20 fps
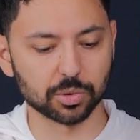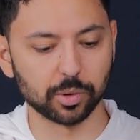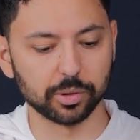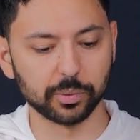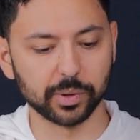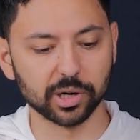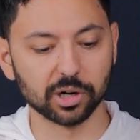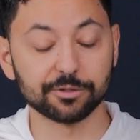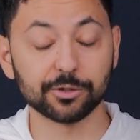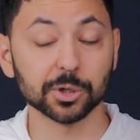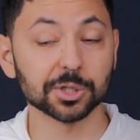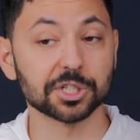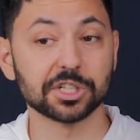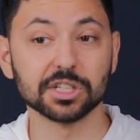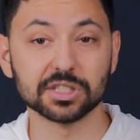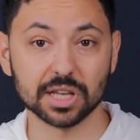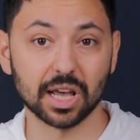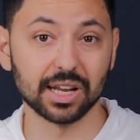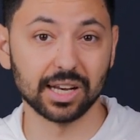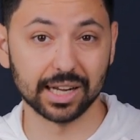When we were first
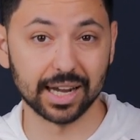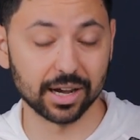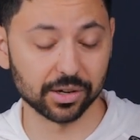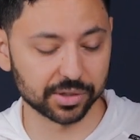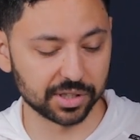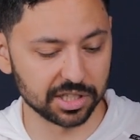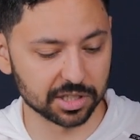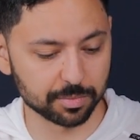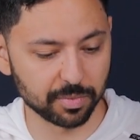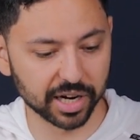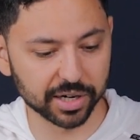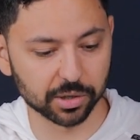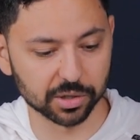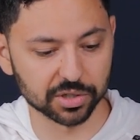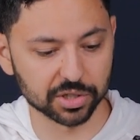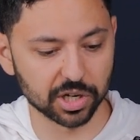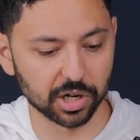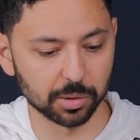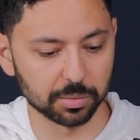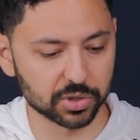designing out these
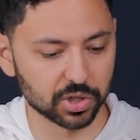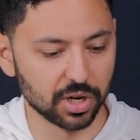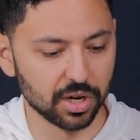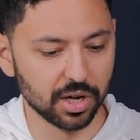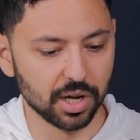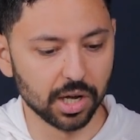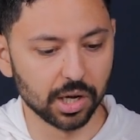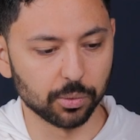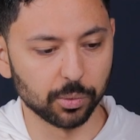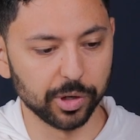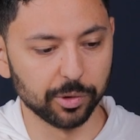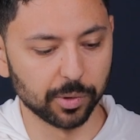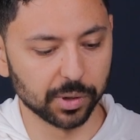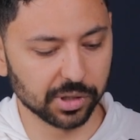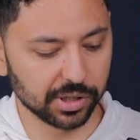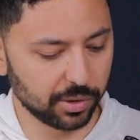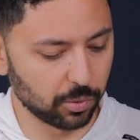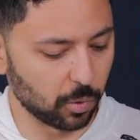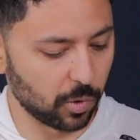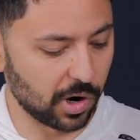microscopes, we
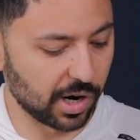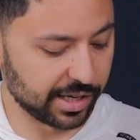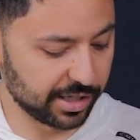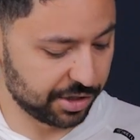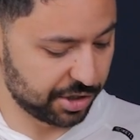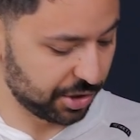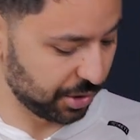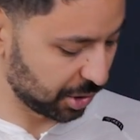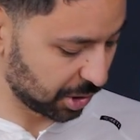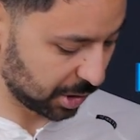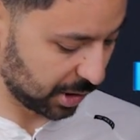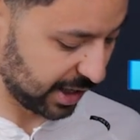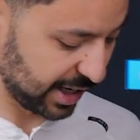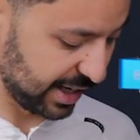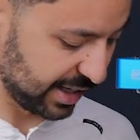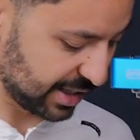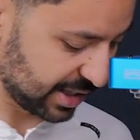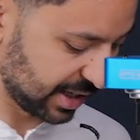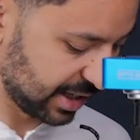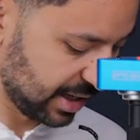really wanted to
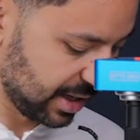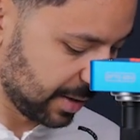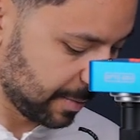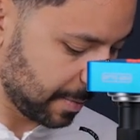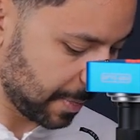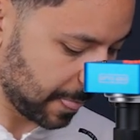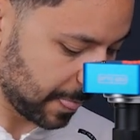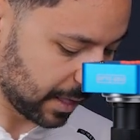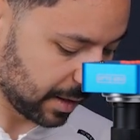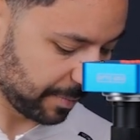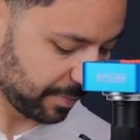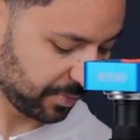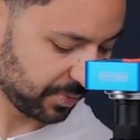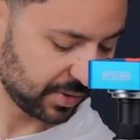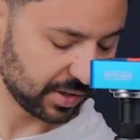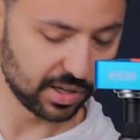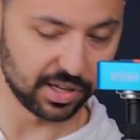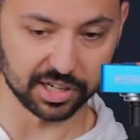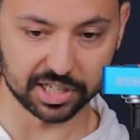create an